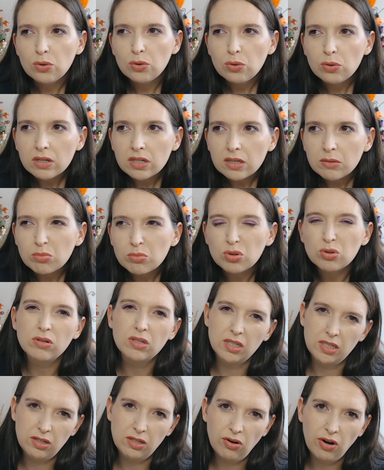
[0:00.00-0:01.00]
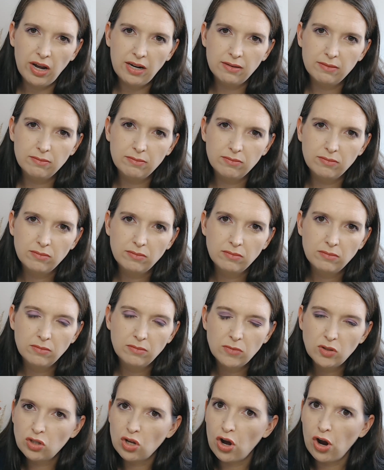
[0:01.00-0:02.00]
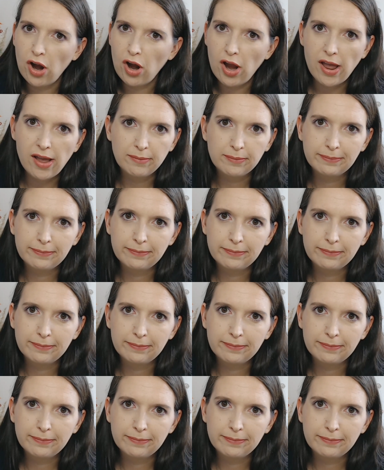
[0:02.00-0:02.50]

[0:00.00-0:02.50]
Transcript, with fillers: oogly boogly great. Sorry.